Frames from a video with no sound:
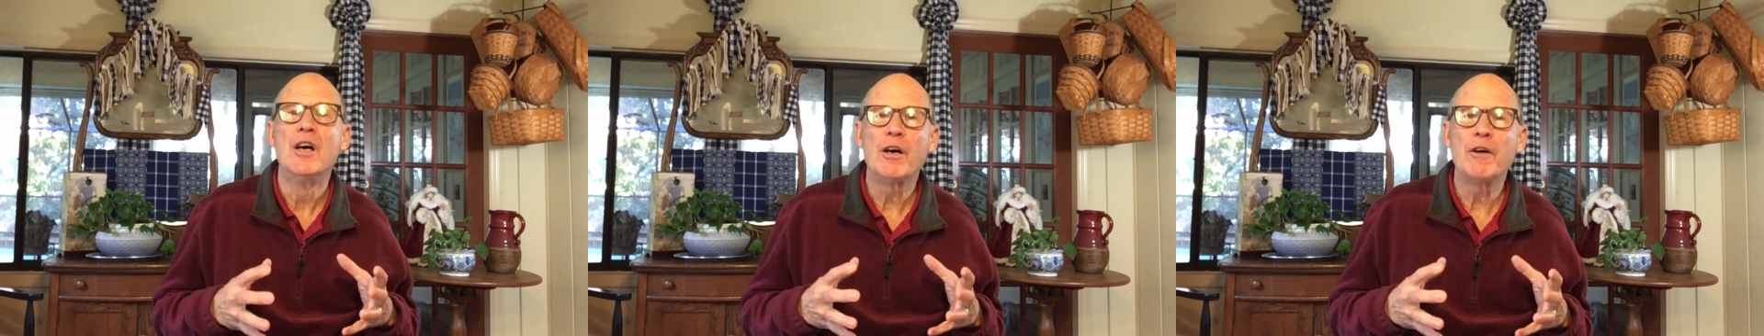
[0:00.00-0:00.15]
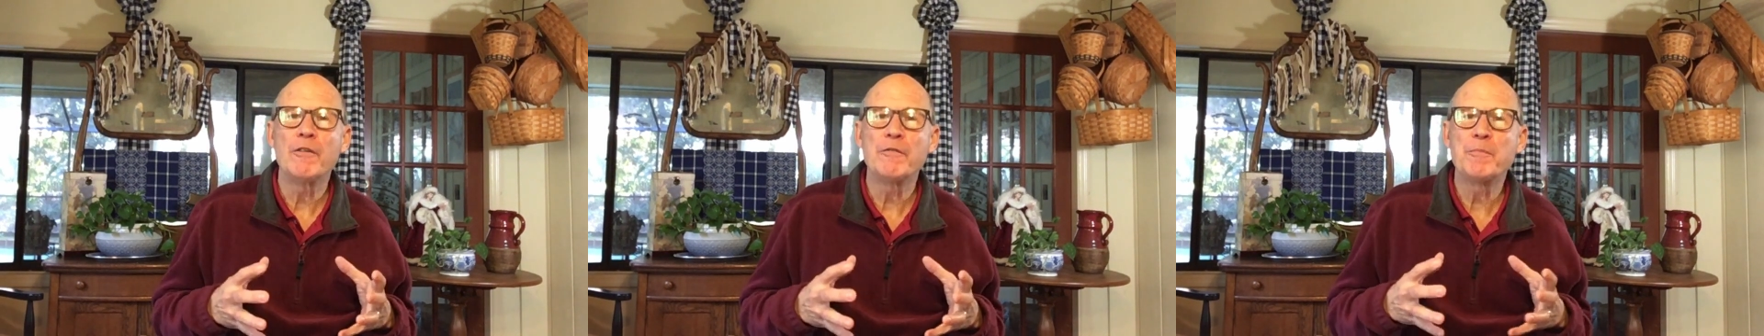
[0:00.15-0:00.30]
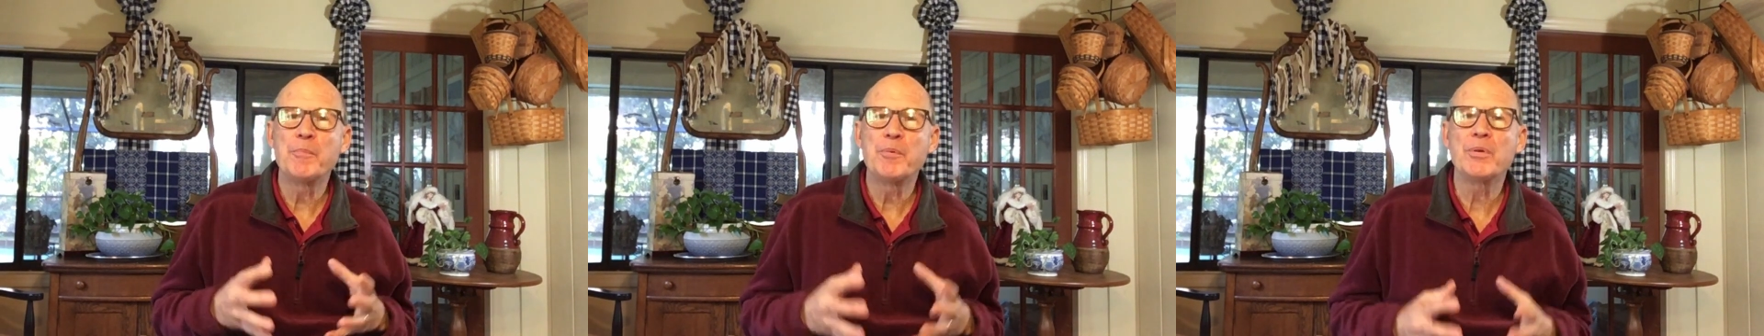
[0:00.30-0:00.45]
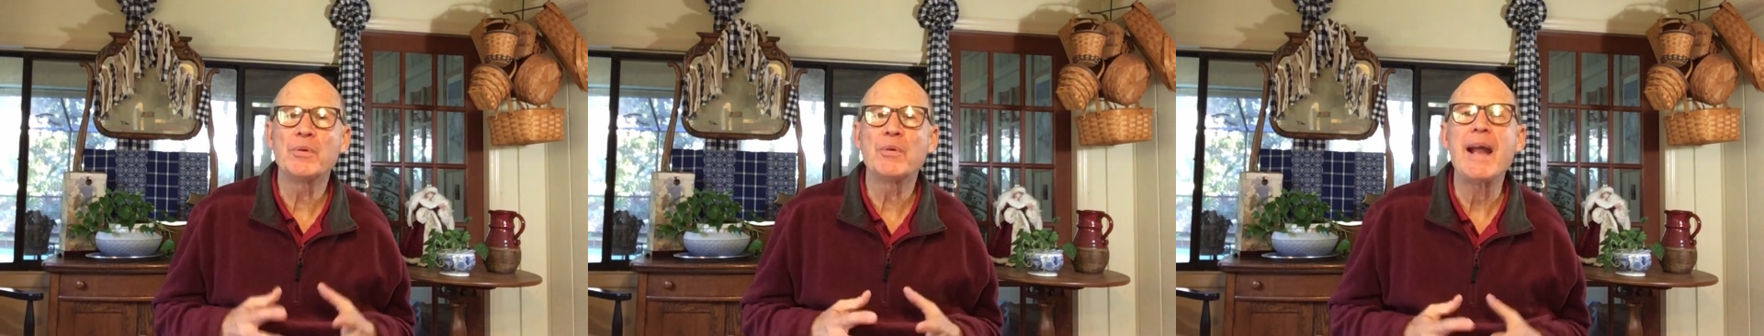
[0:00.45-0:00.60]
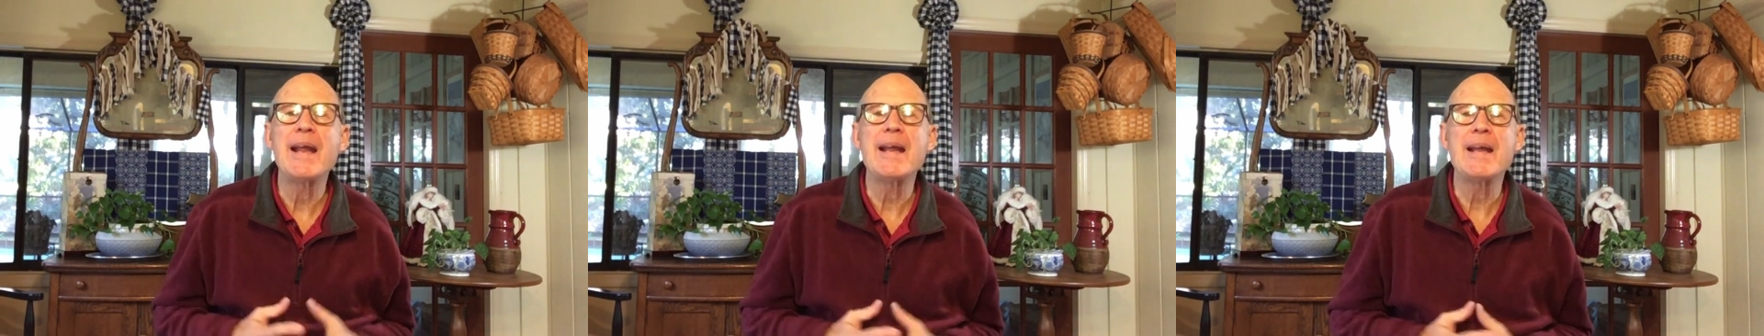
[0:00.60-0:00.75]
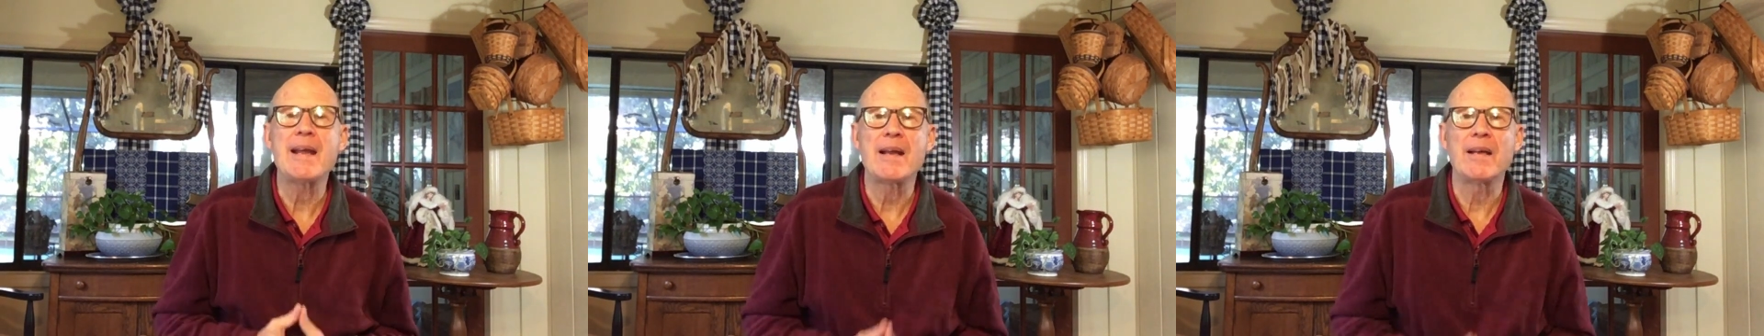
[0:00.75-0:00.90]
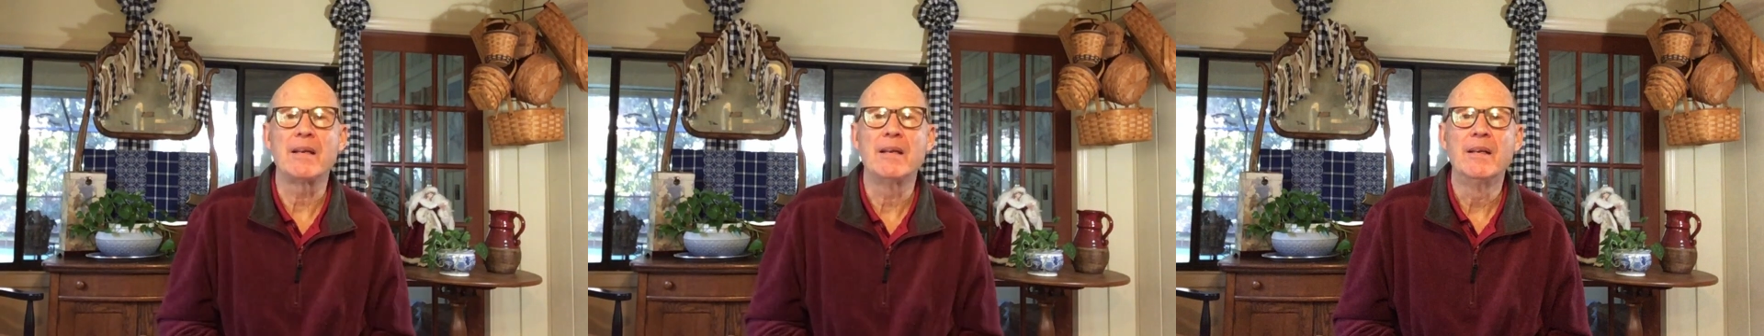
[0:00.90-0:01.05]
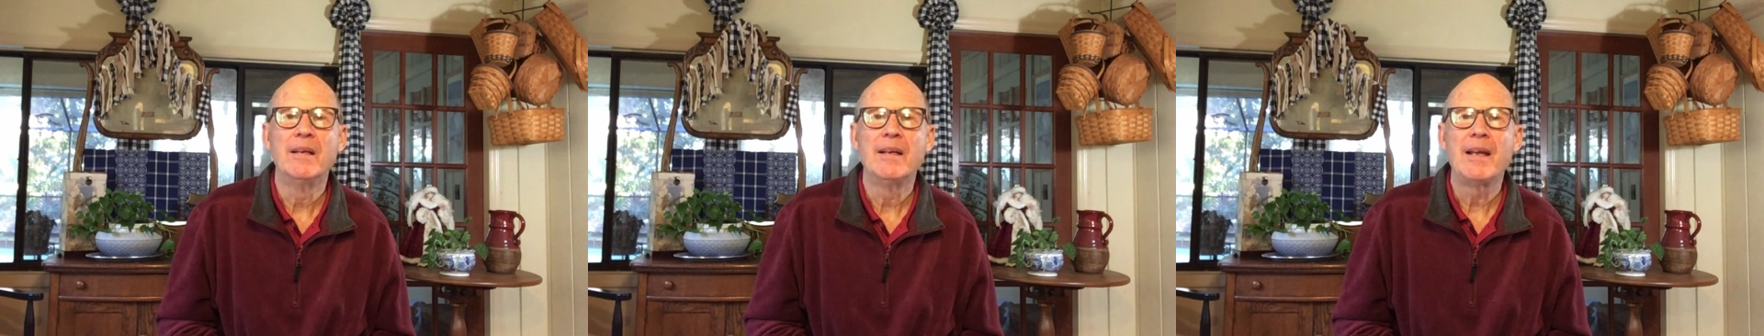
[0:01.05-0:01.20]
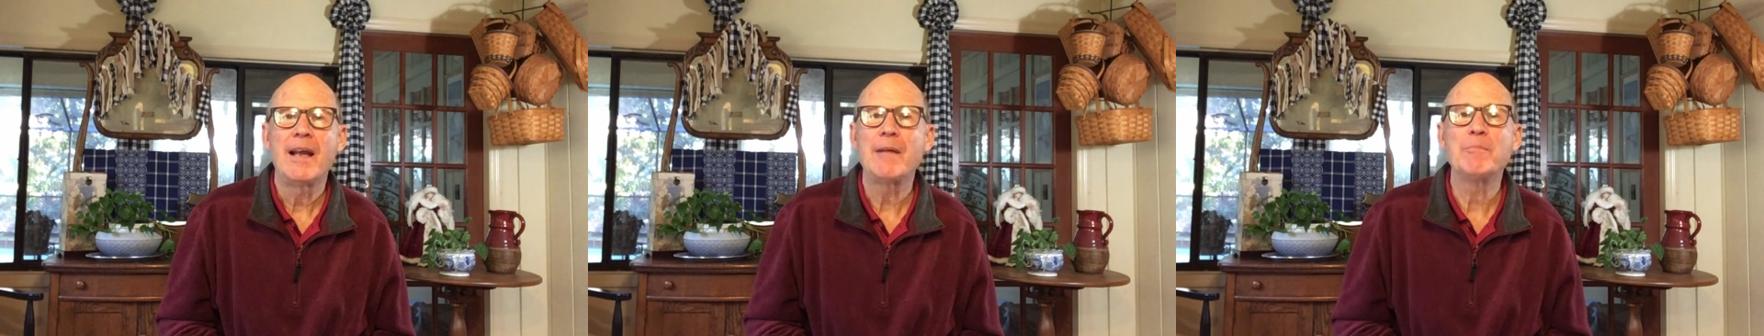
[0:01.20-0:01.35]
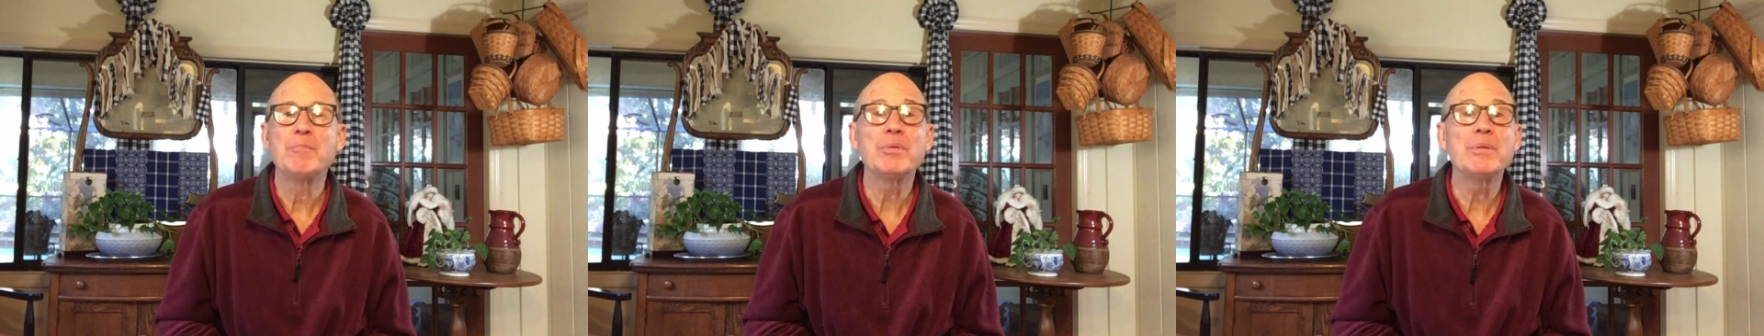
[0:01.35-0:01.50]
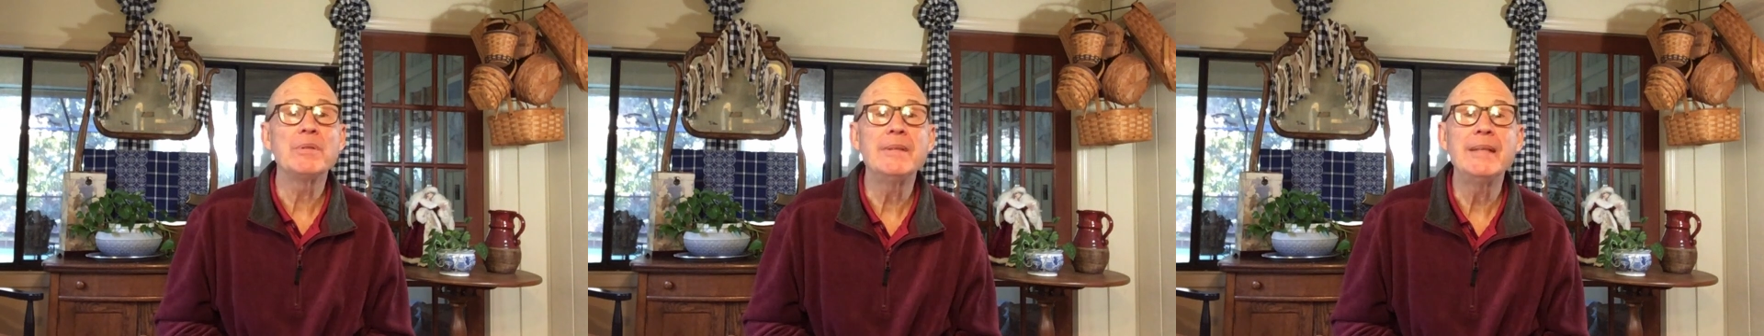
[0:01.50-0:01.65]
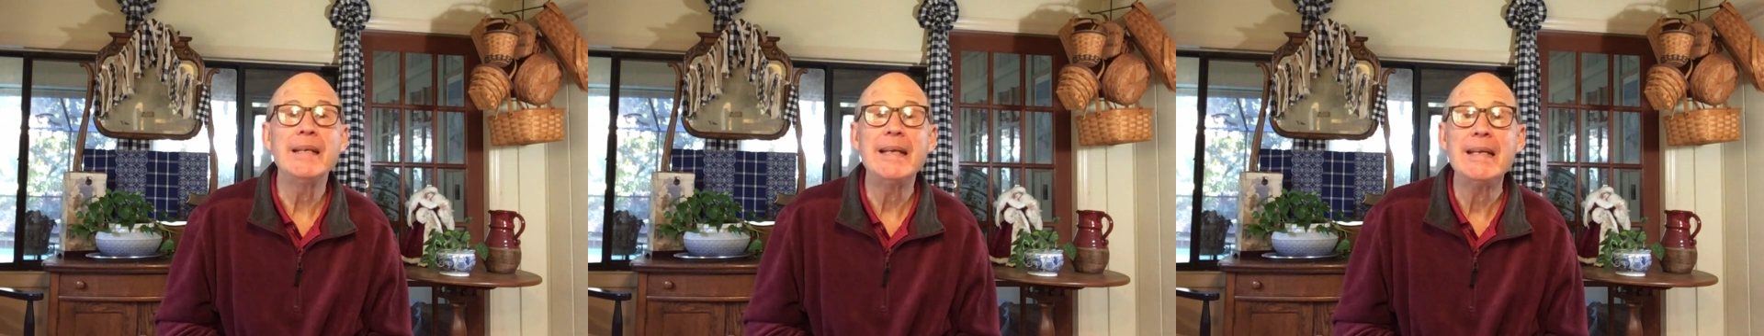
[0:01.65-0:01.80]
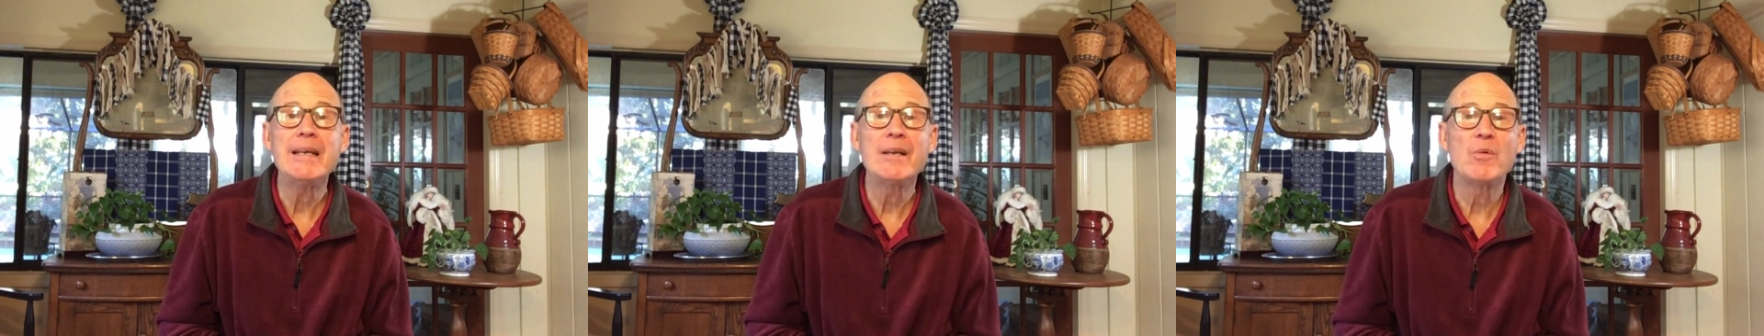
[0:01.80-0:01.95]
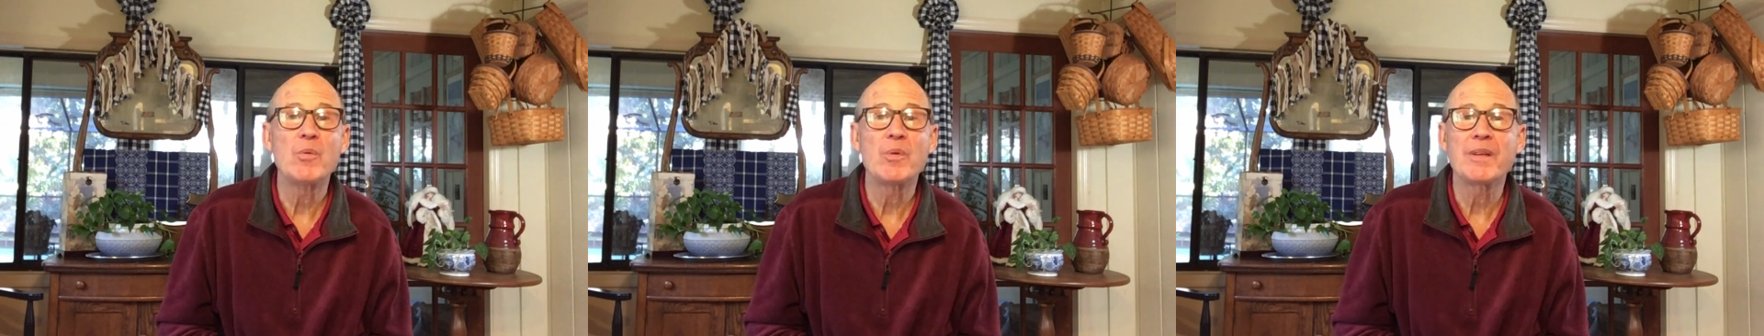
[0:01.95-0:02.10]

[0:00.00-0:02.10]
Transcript: of praying and pleading